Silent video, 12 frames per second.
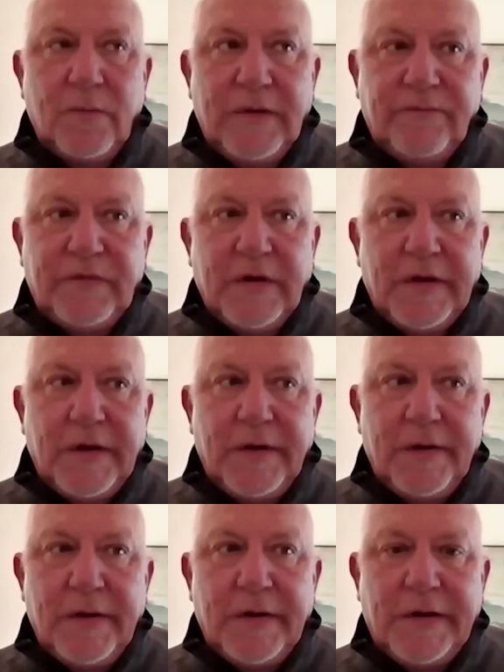We've
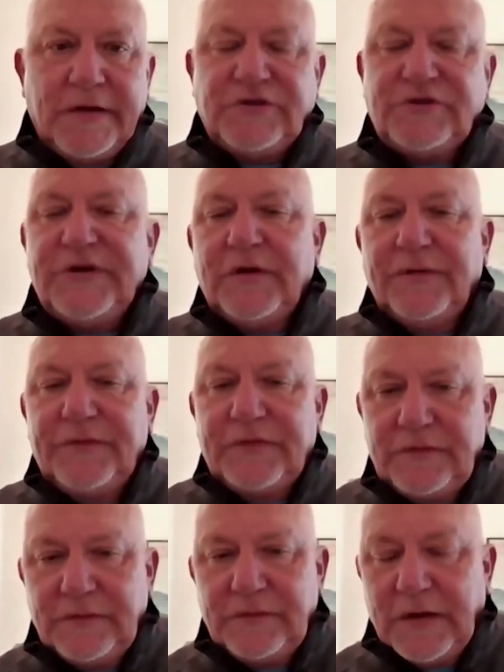done Shields
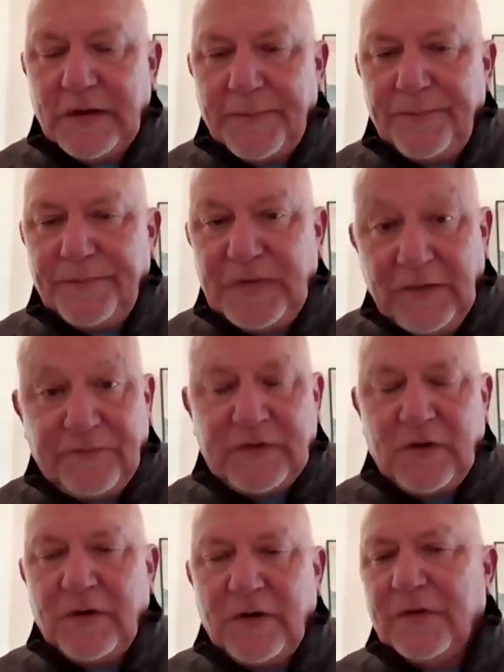gift
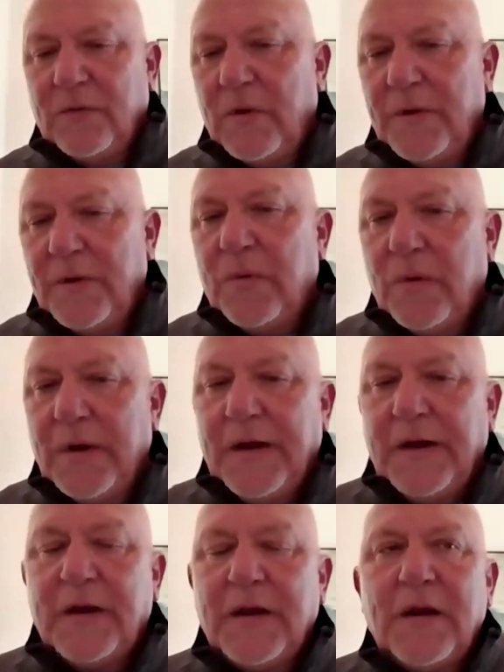cards at one
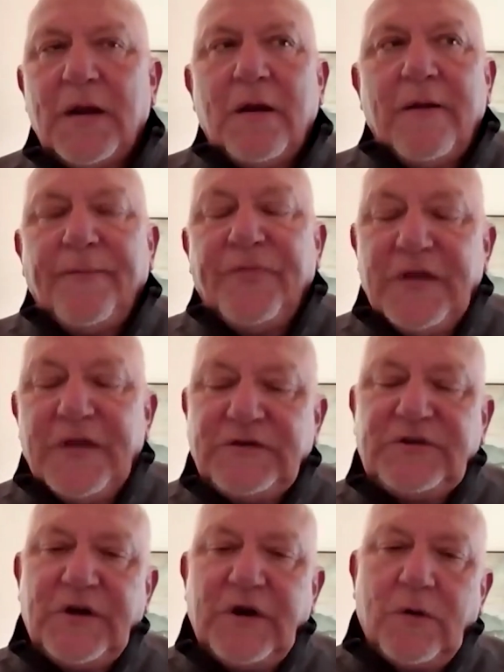point.
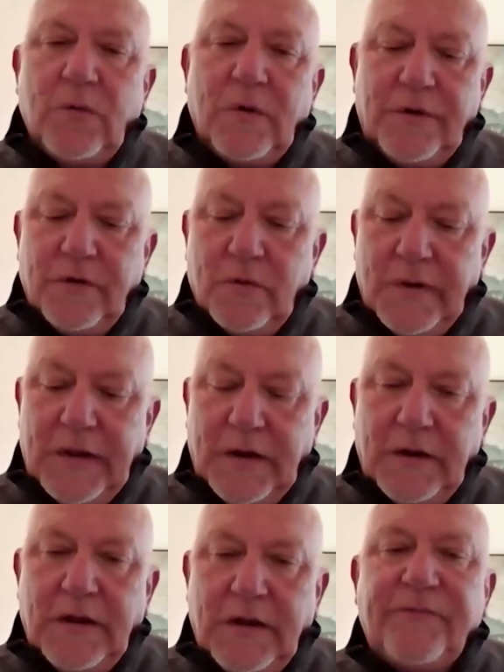This year we're
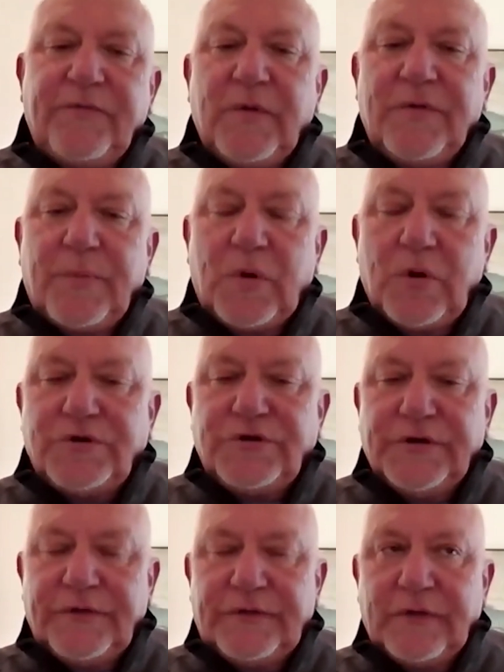doing gift with
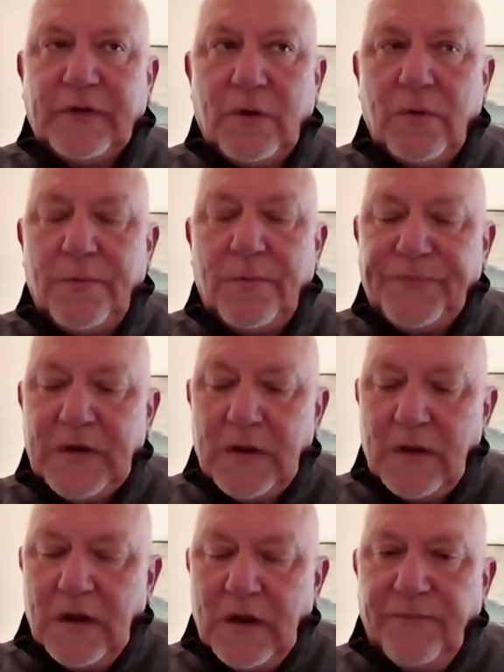purchase. So
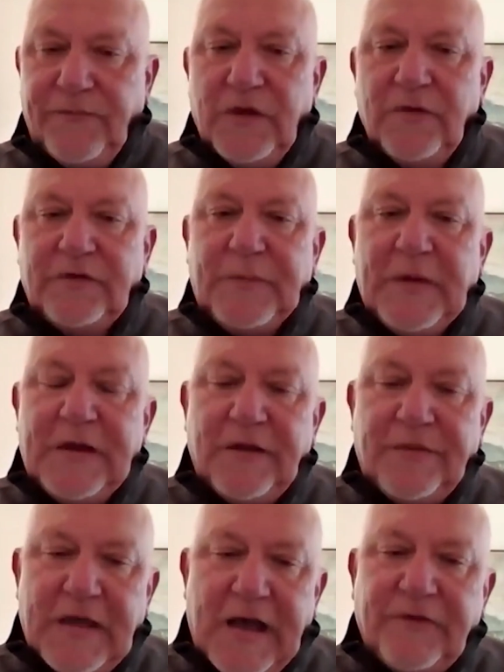if you spend
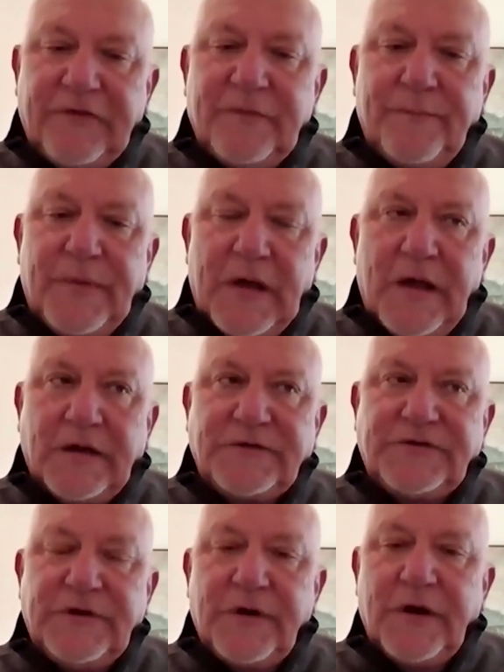$1,000,
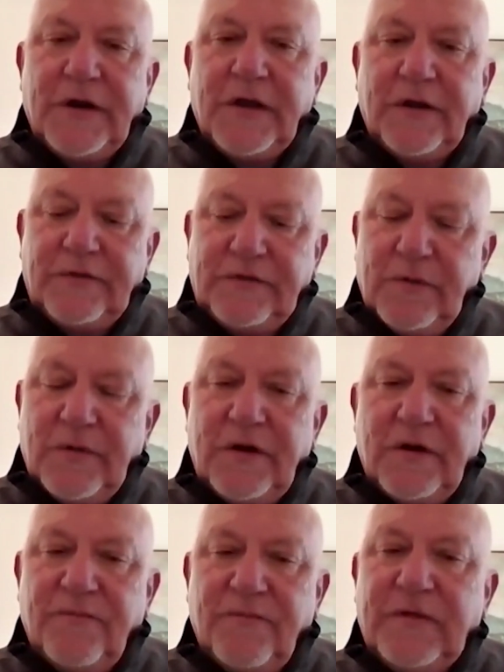you're going to get a
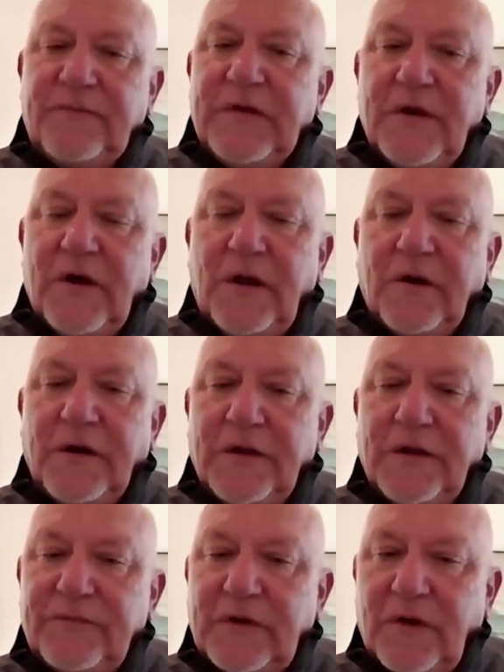$250
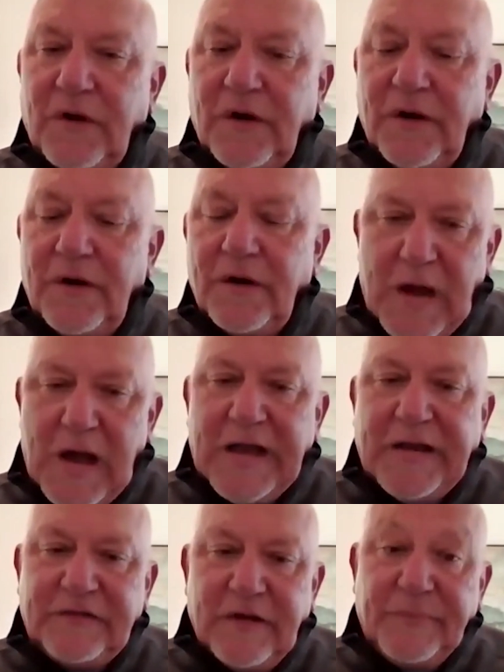gift card to
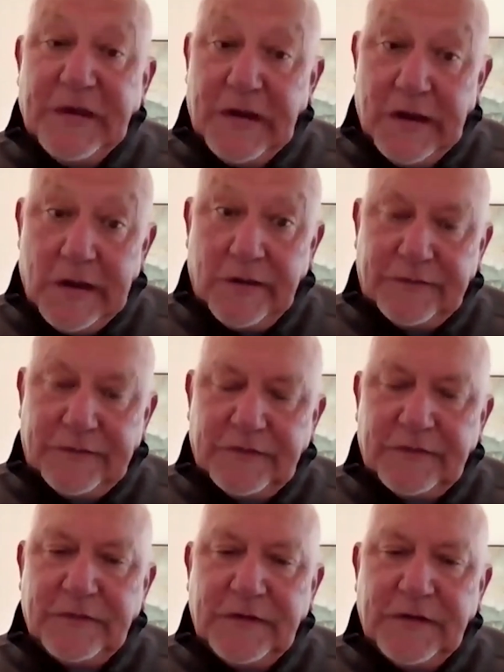buy something else
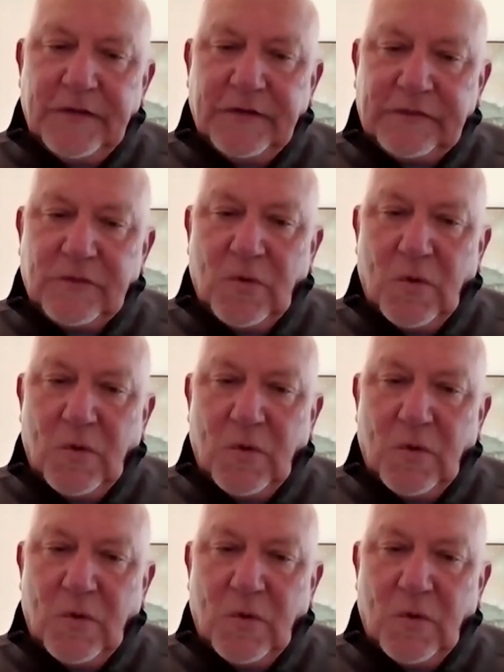in the store.